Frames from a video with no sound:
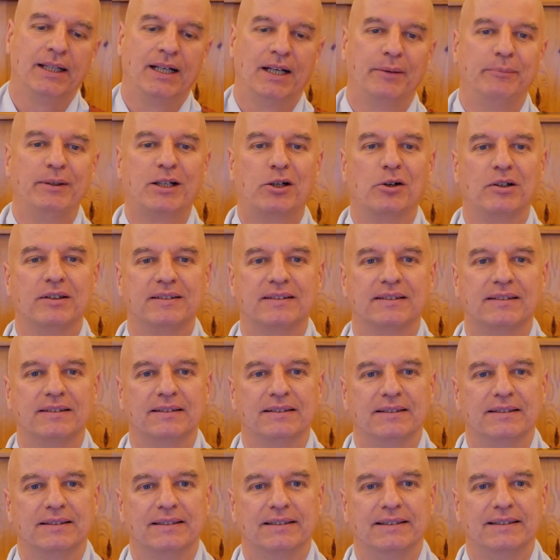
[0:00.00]
Because
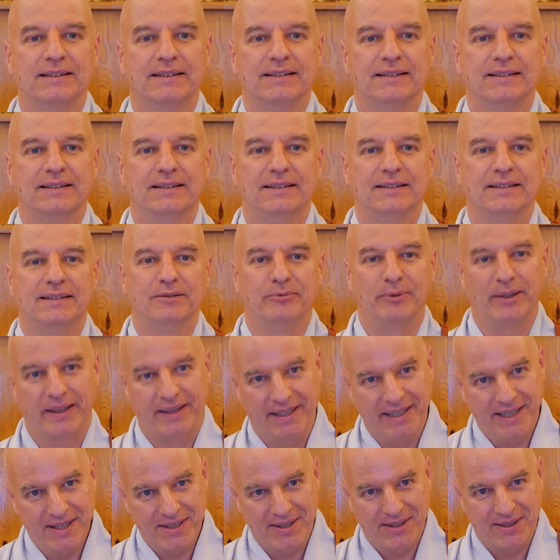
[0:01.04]
with
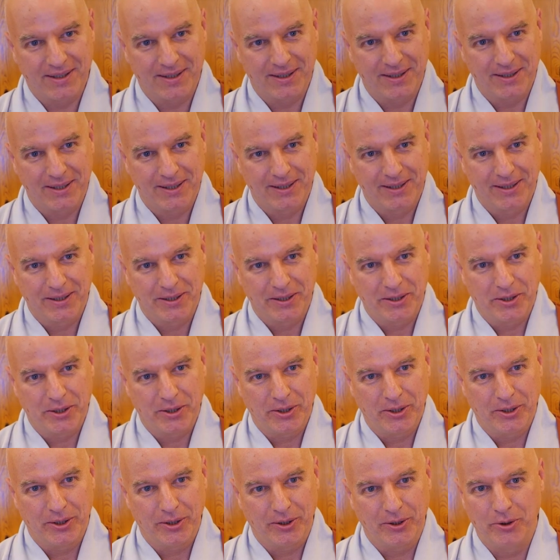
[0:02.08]
this,
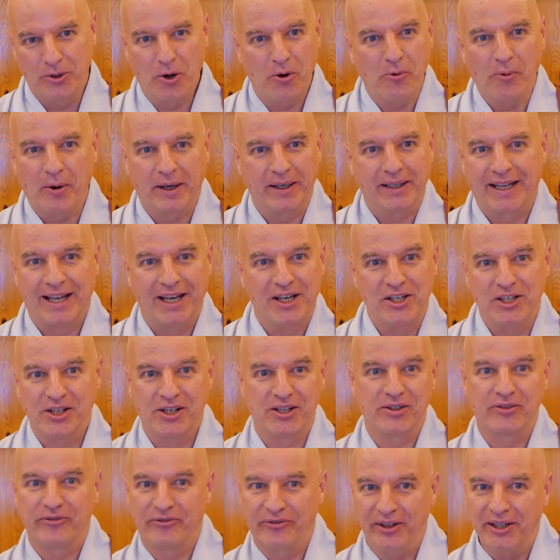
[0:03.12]
no one can
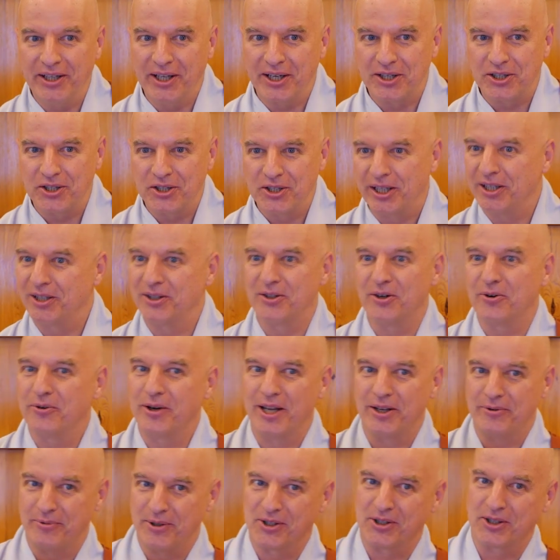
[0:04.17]
just finish in the
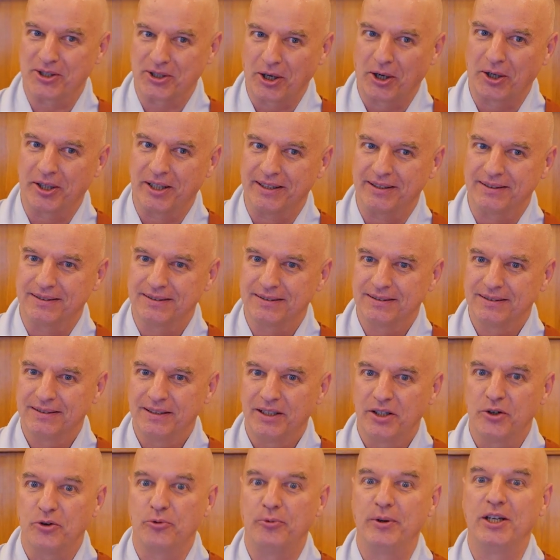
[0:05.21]
way we started.
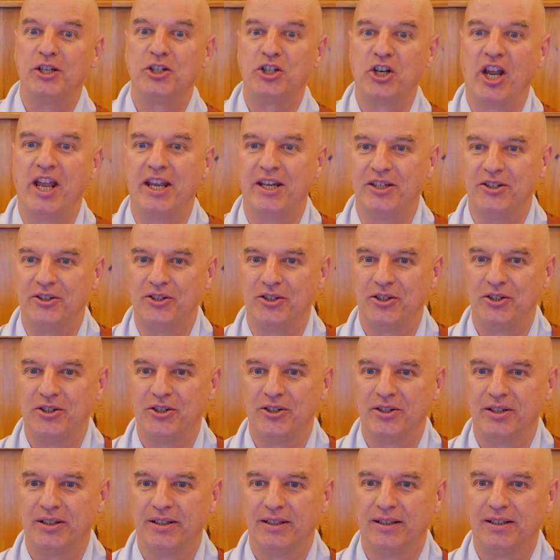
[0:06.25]
We change.
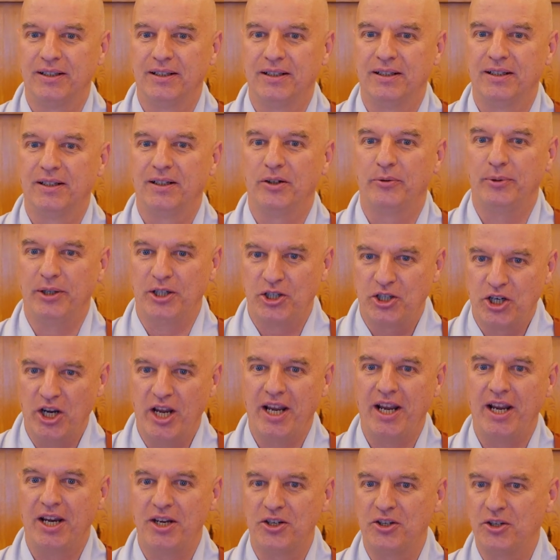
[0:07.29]
We
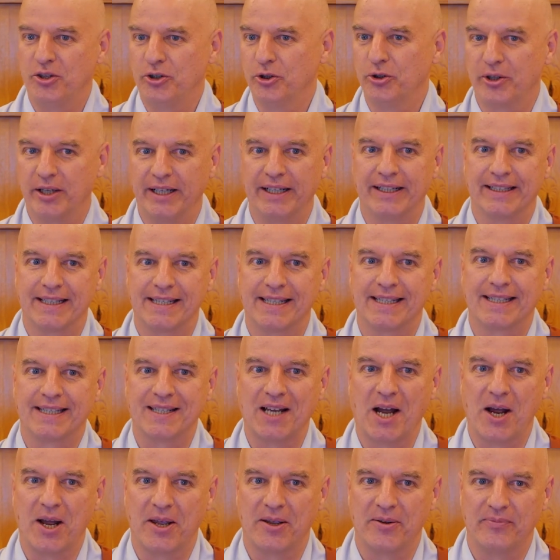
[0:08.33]
change during this
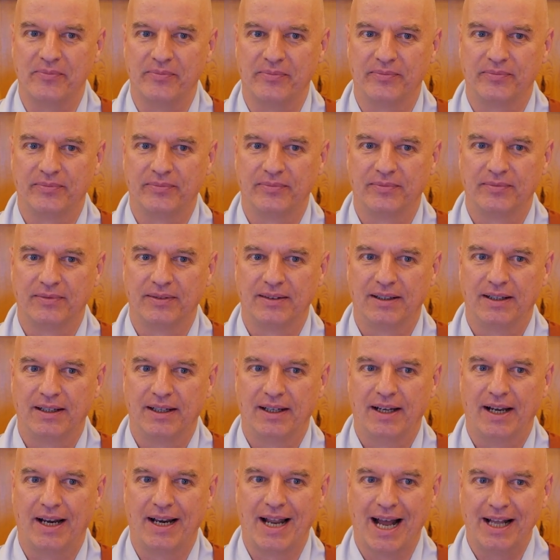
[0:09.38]
time.
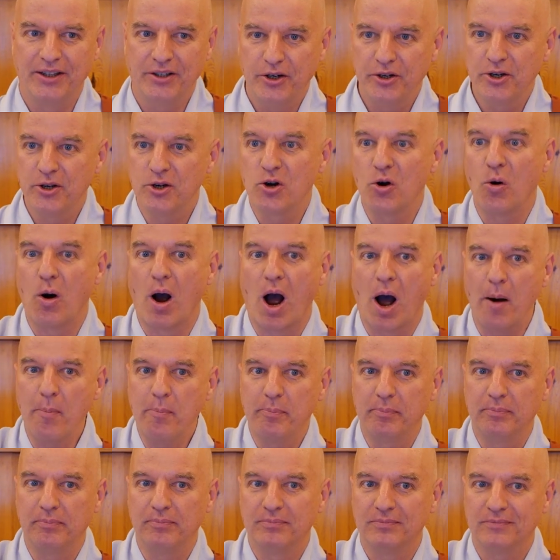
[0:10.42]
And either you go
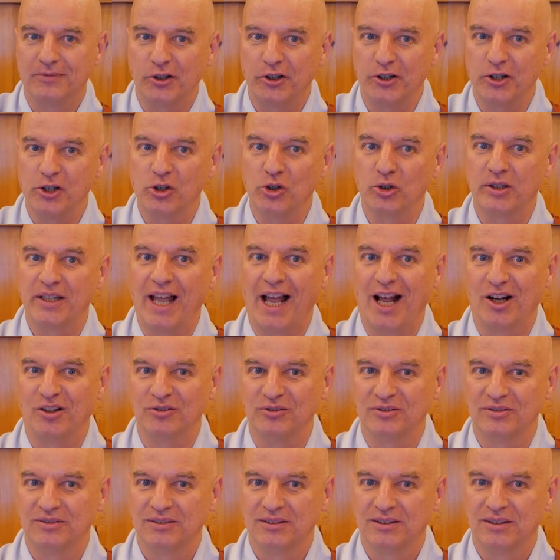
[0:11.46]
up or you go down,
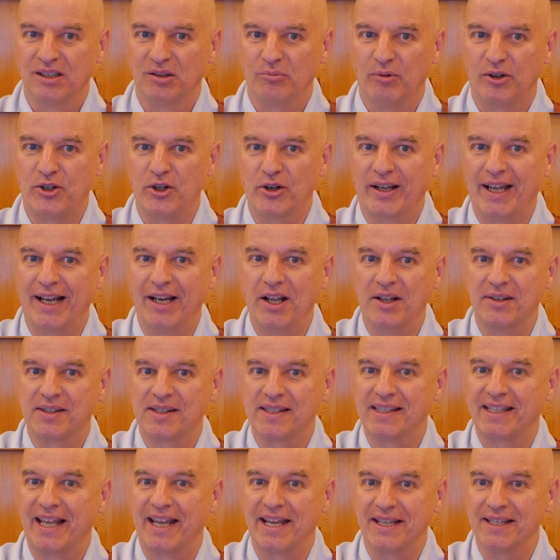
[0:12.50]
but you cannot
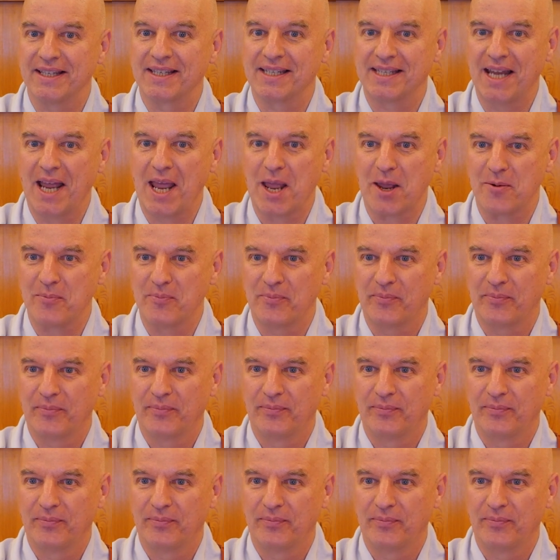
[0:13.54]
stay the same.